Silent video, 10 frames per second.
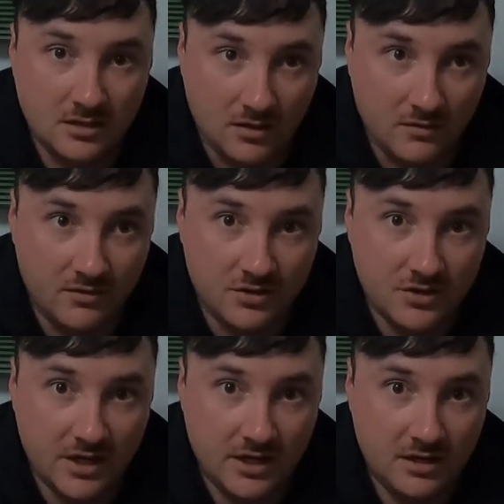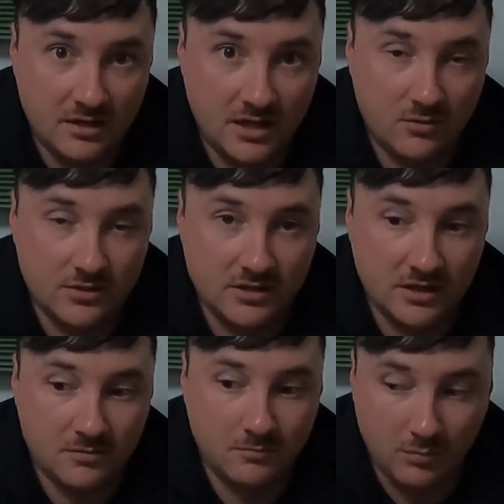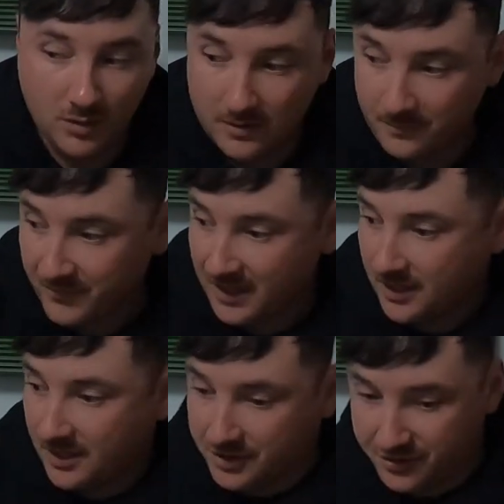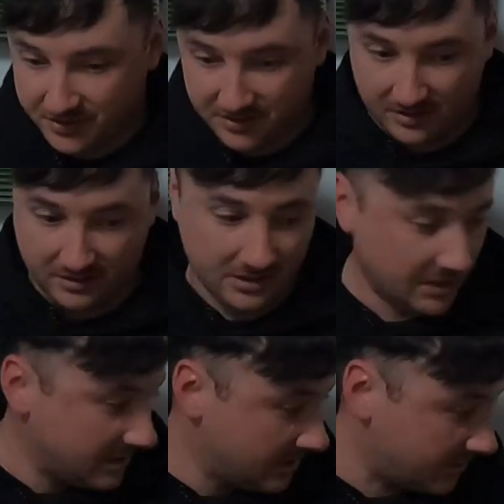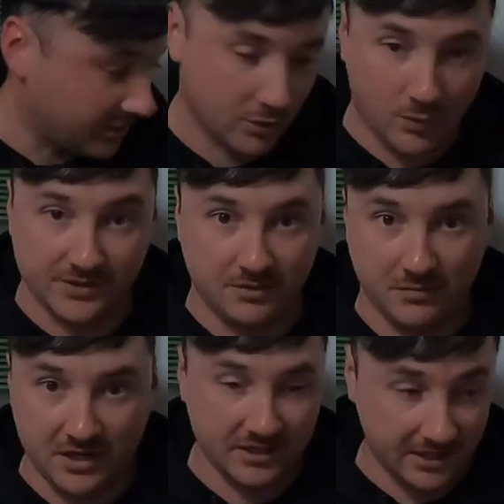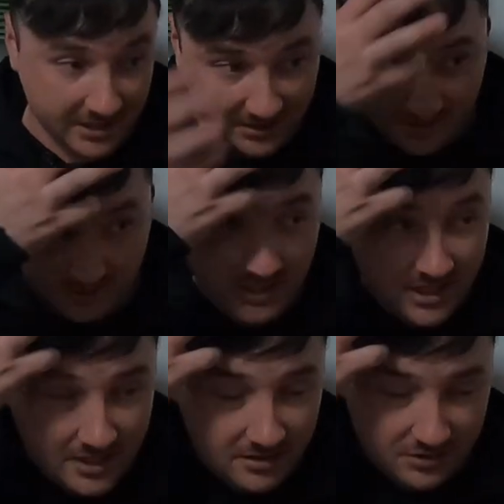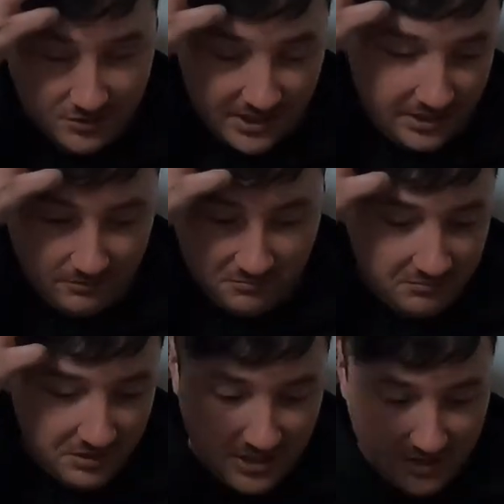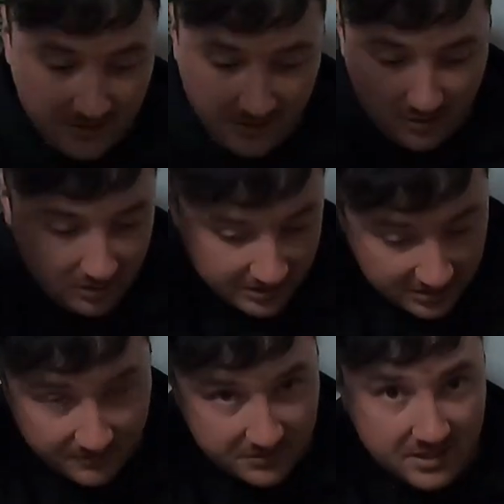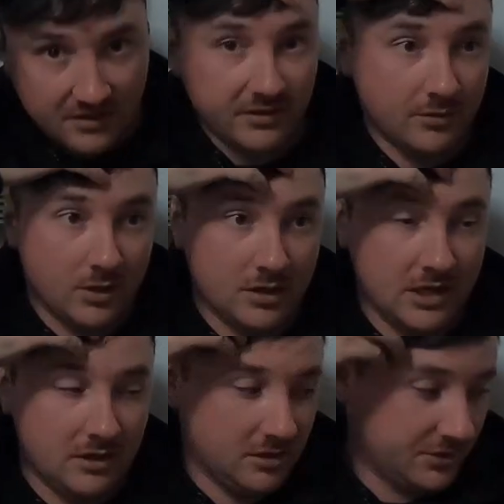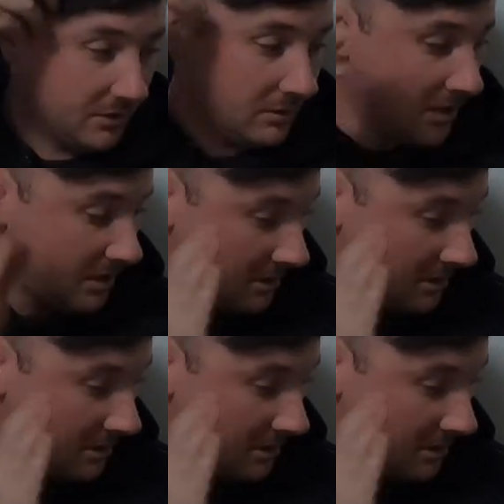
of the drag that was there, but it's just the noise it makes, I guess, is the drag gear and all that stuff is definitely wearing out on it. So